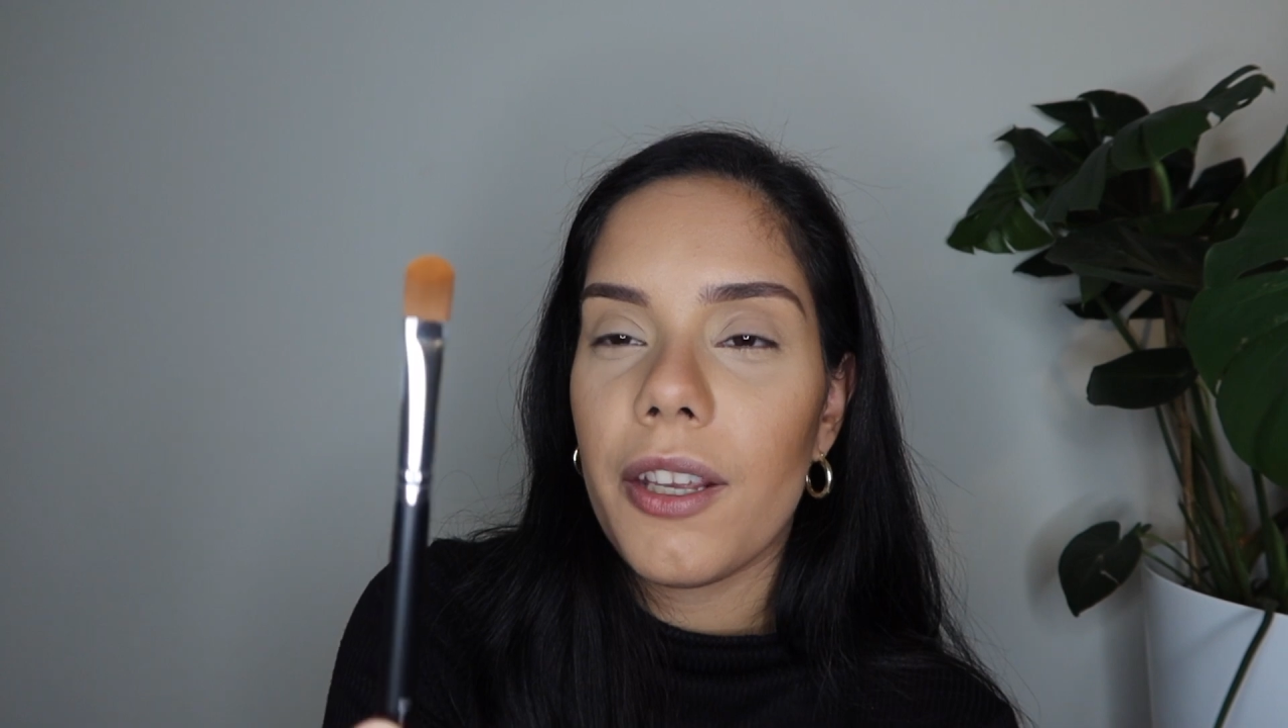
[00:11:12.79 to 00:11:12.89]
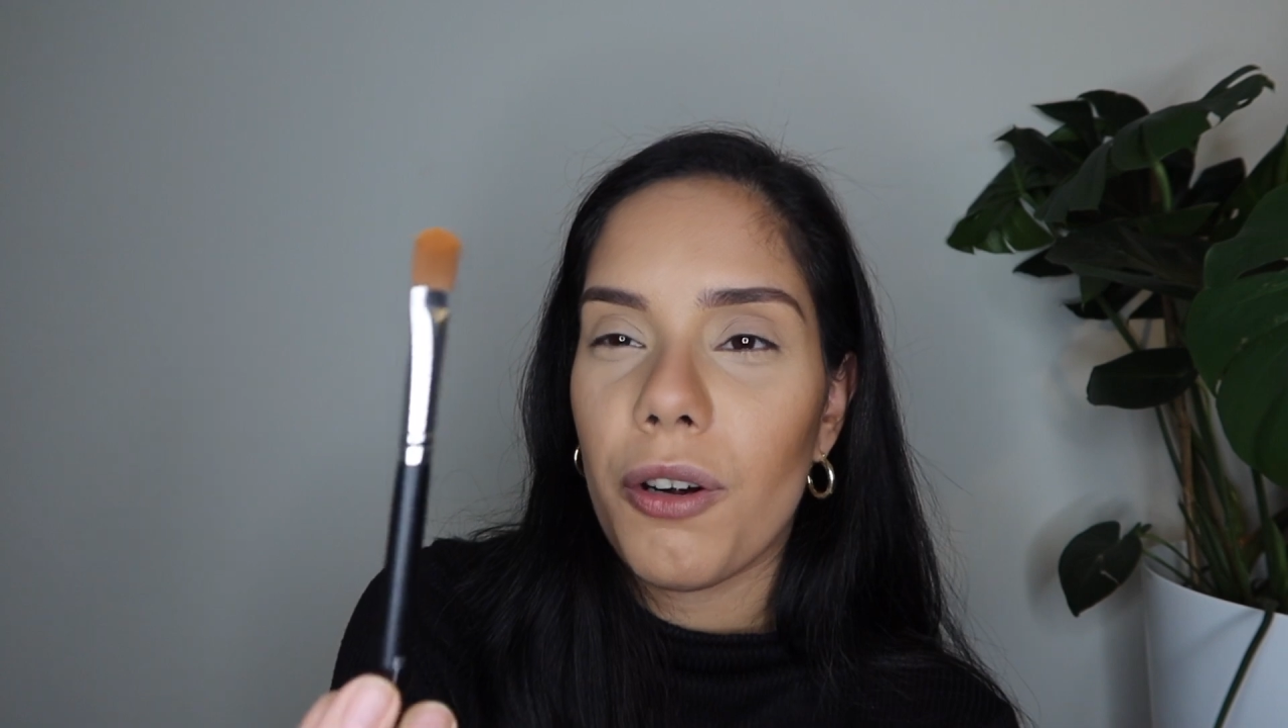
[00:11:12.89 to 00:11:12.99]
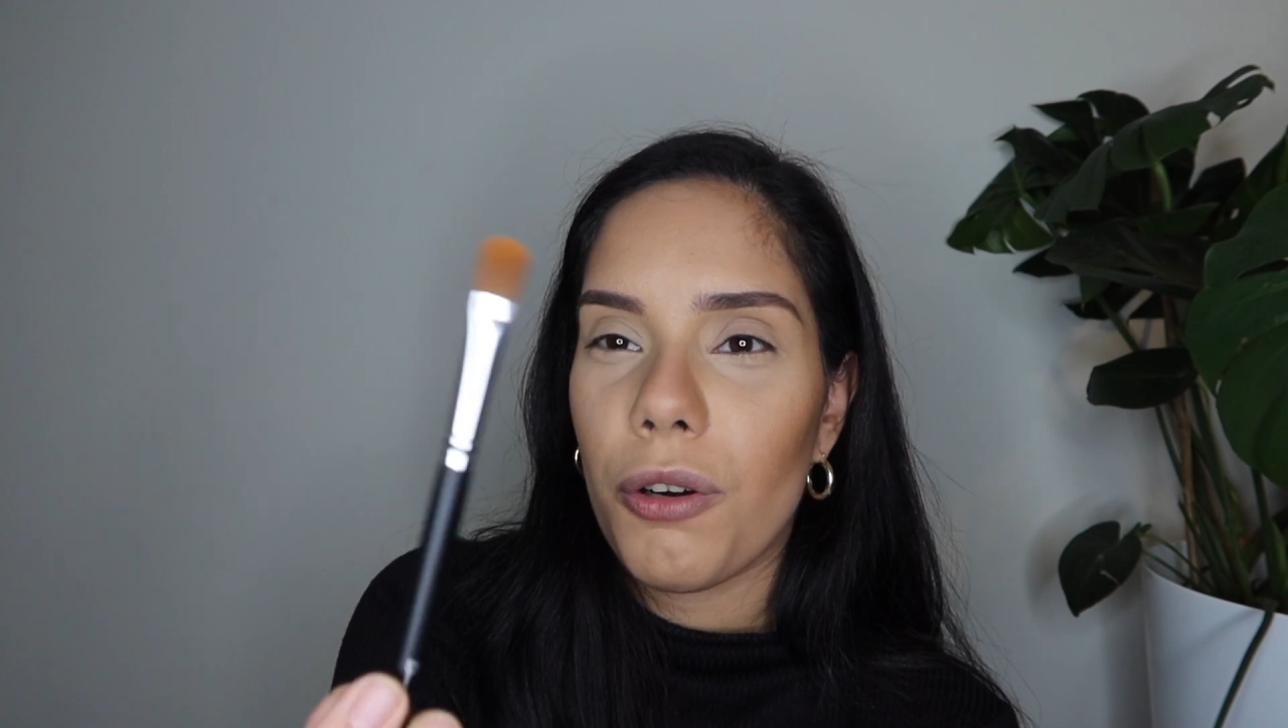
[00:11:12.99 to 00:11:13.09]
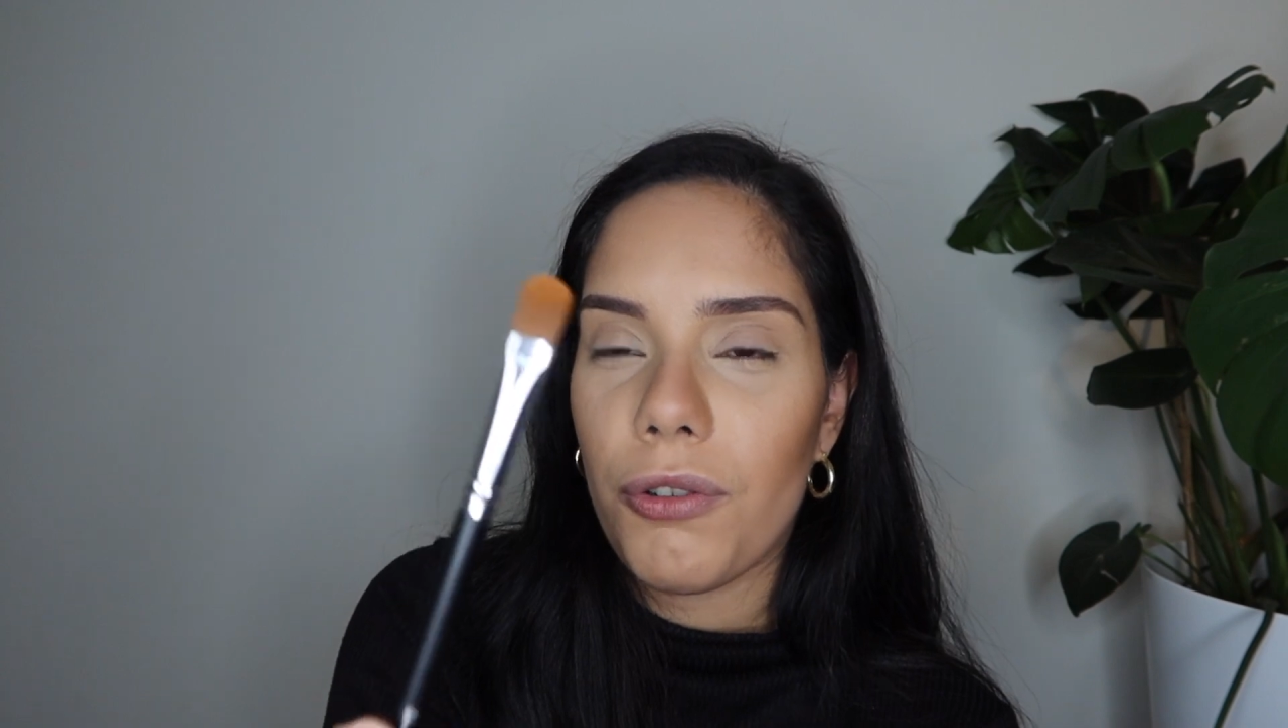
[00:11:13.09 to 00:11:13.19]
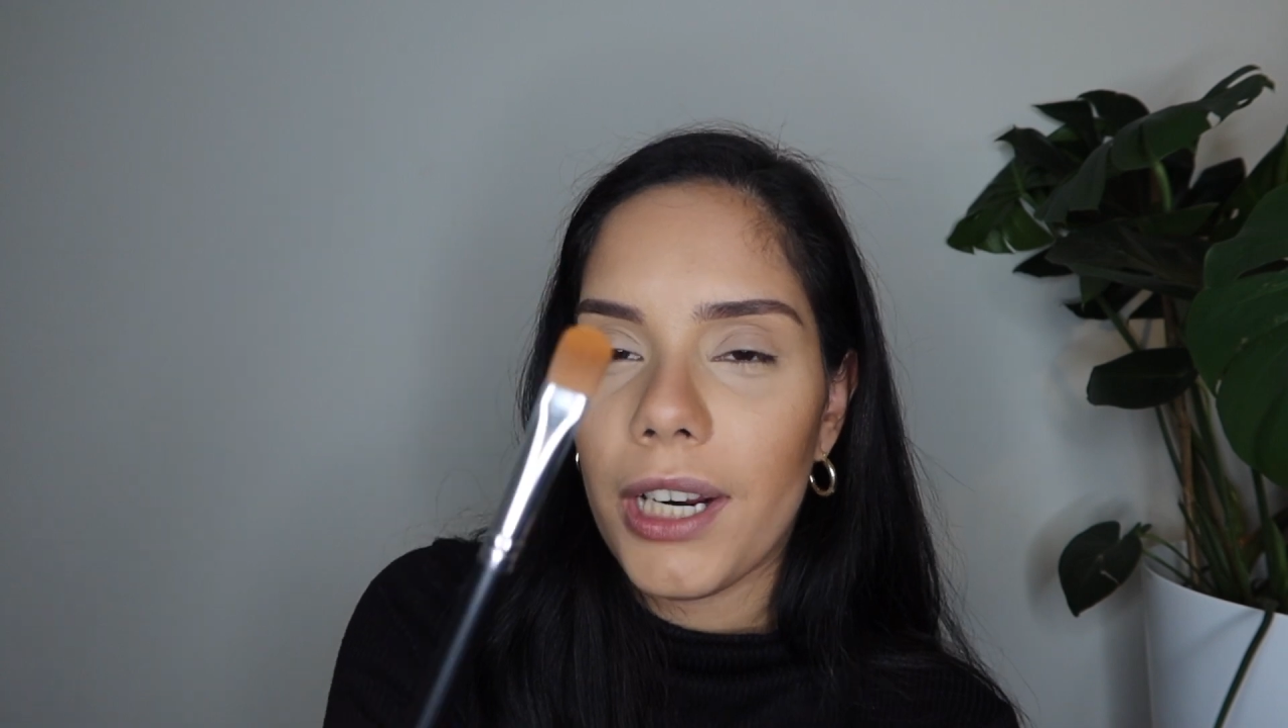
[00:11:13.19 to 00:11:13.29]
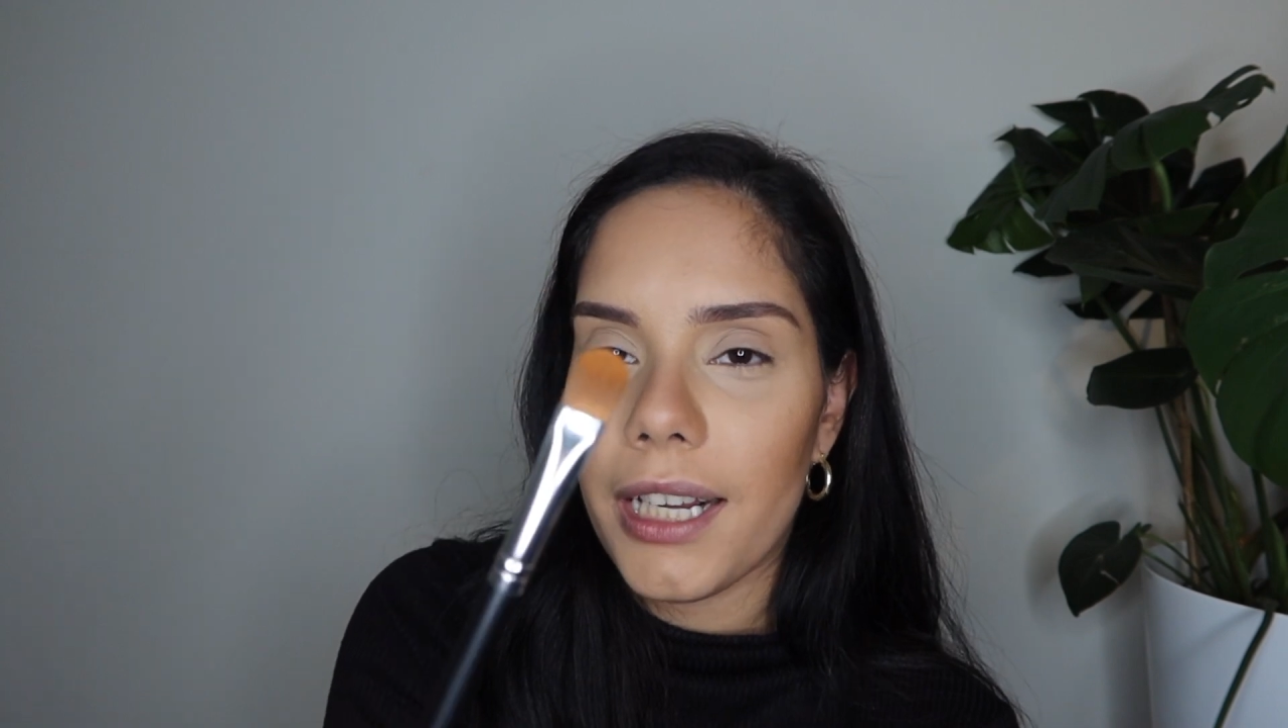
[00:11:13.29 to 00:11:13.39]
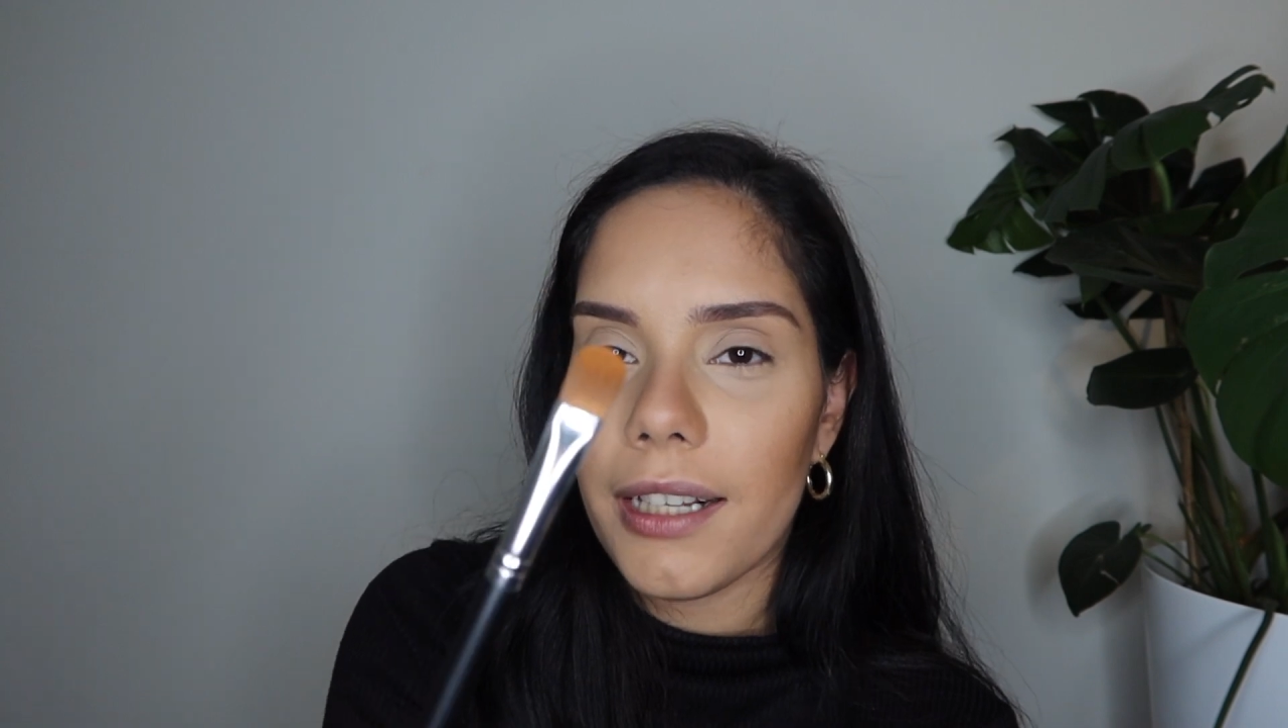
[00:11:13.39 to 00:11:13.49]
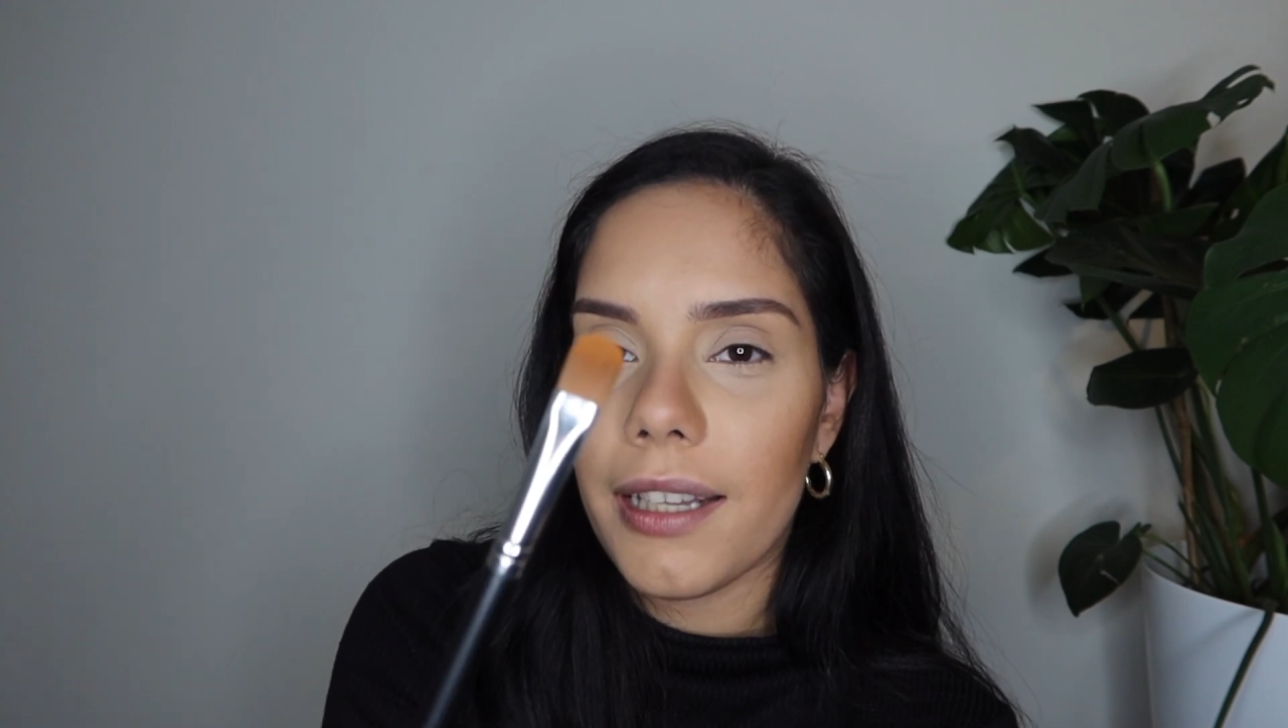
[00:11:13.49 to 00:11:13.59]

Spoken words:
they're great.